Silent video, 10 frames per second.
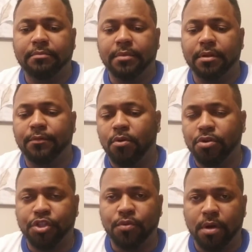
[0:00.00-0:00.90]
And of
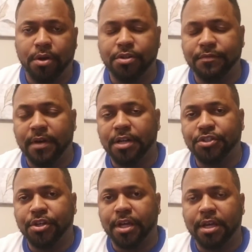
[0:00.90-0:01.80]
course, you heard Javon
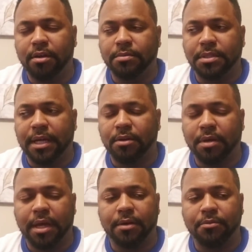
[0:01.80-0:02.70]
Sugar Hill was like,
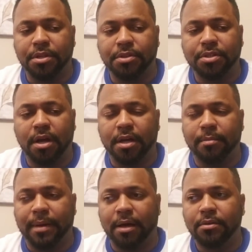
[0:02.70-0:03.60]
okay, when you're talking
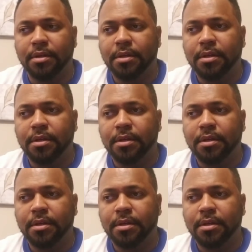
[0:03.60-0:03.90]
about